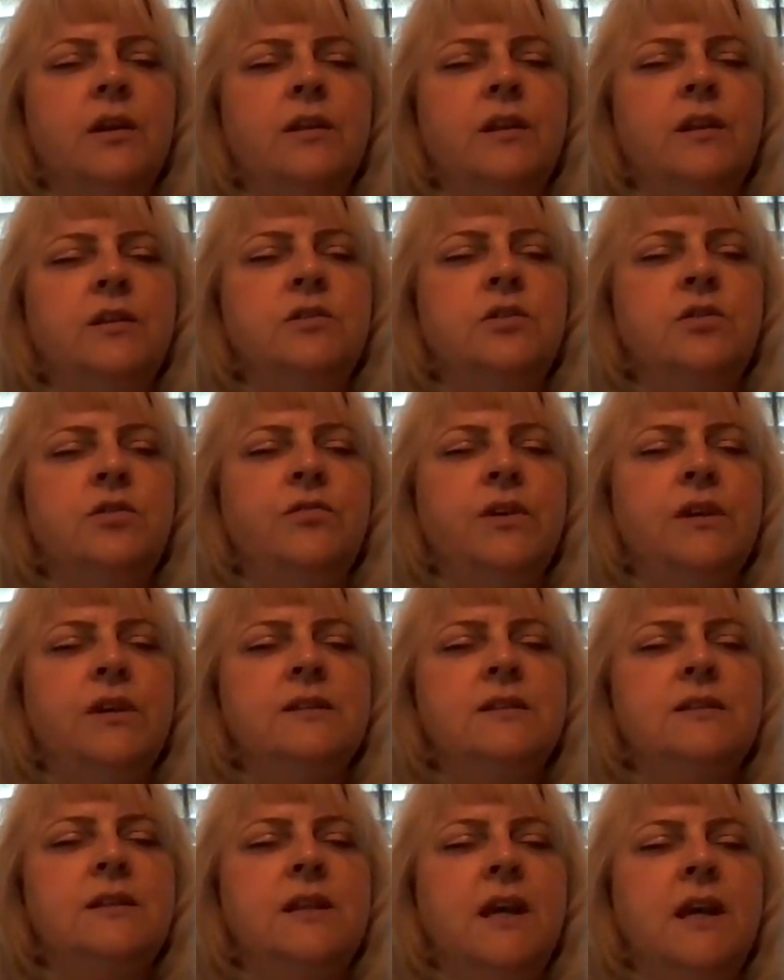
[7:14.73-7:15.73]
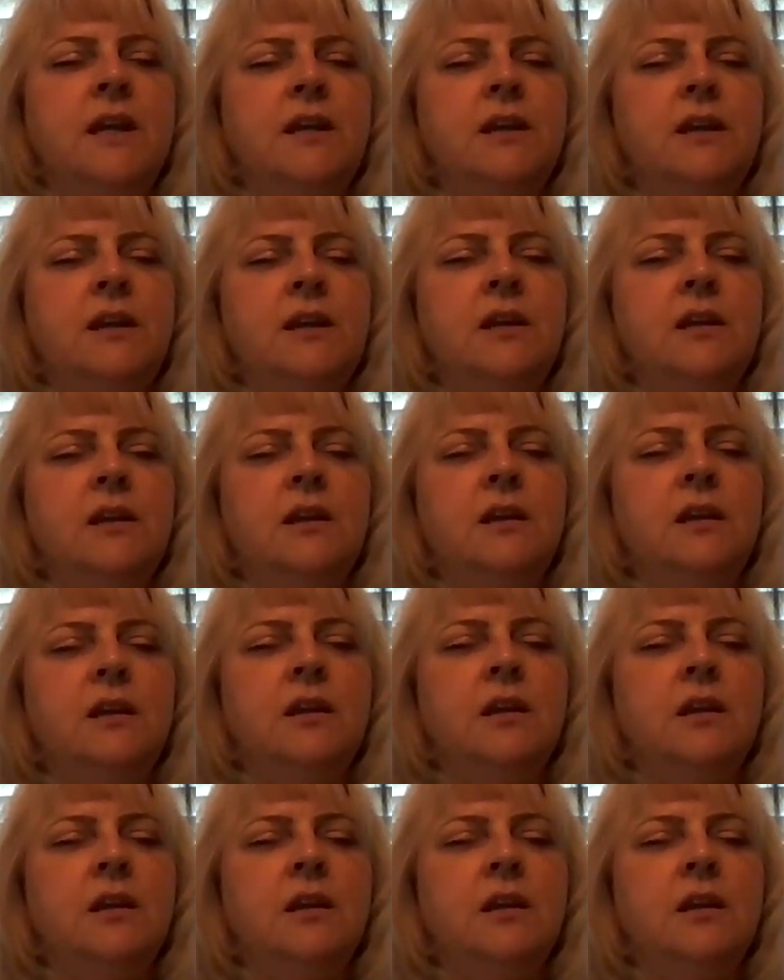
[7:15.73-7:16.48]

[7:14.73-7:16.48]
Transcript: that you've extended.